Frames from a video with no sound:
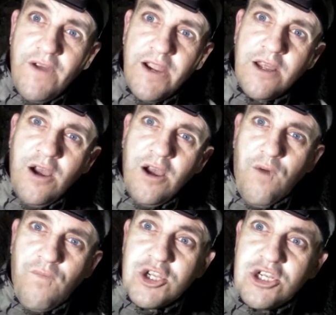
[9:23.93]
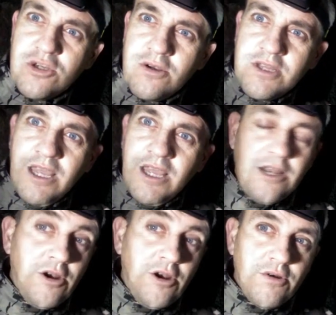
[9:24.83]
of what she'd done, killing her
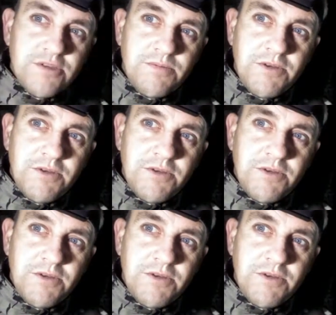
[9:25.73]
husband?